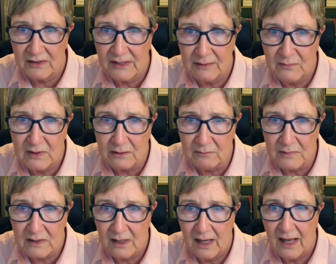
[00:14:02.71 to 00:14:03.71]

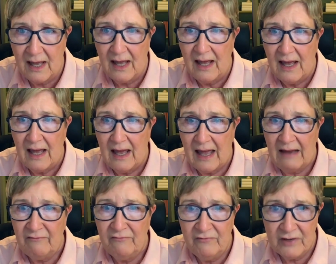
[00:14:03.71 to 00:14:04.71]
symptoms
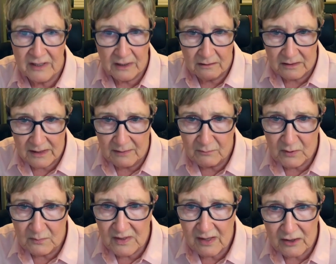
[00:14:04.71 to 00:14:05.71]
and physical
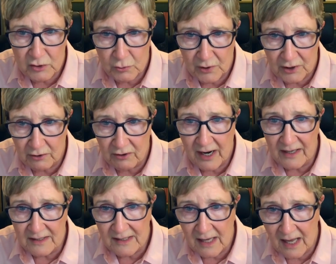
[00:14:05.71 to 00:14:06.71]
symptoms that trigger
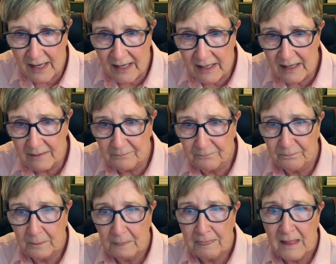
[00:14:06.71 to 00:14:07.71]
anxiety.
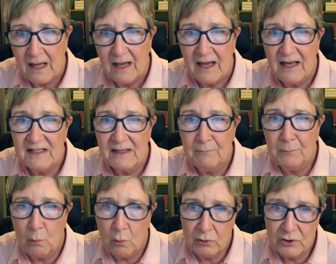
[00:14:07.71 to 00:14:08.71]
It's
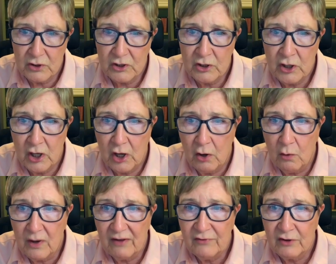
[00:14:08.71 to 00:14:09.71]
important to
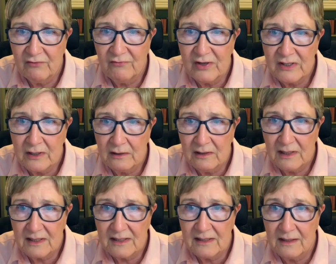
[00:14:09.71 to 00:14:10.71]
know if your
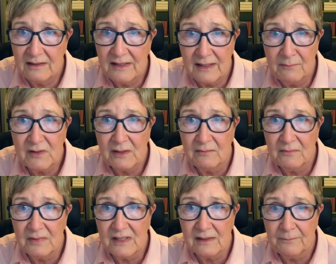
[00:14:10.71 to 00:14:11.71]
physical
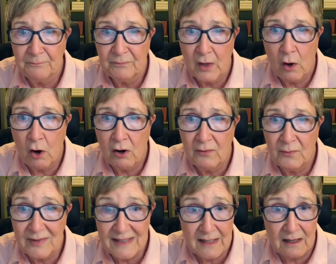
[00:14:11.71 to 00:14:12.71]
symptoms are a
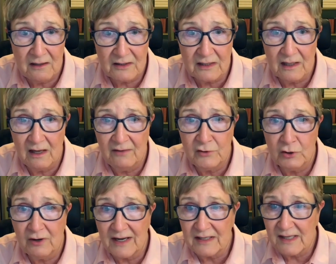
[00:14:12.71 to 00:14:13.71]
result of
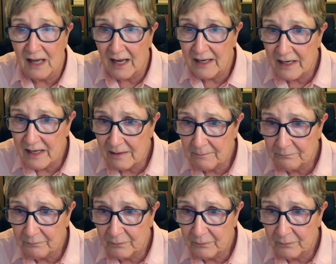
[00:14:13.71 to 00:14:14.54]
your anxiety